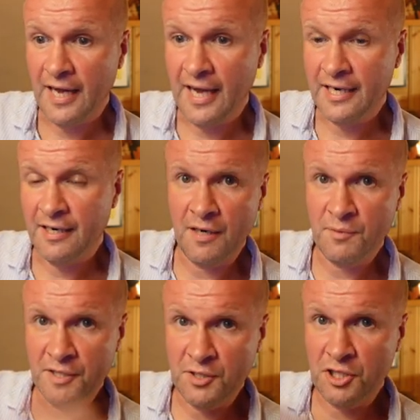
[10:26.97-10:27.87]
And I'm
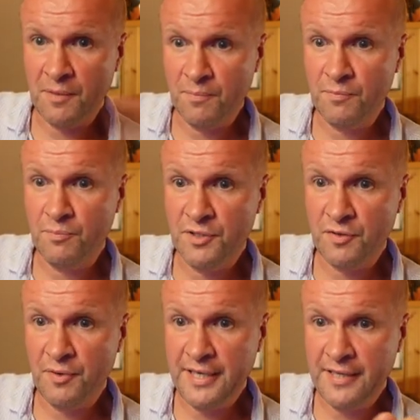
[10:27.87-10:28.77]
gonna jump
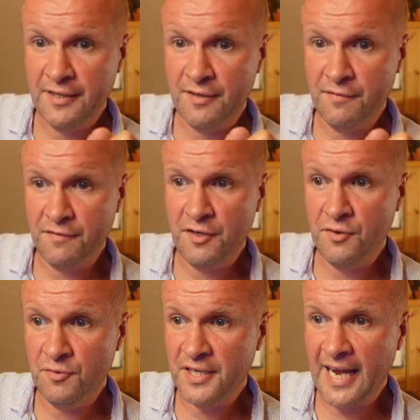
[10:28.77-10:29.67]
between the
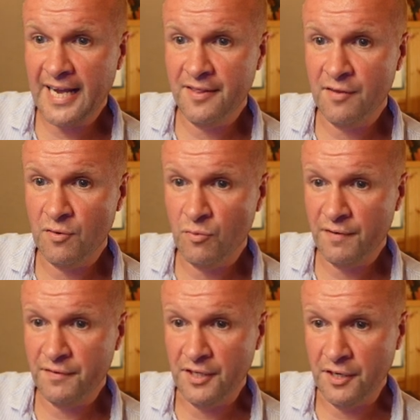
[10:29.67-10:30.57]
views and the
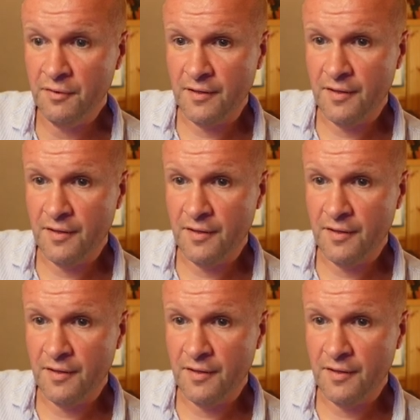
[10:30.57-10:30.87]
revenue.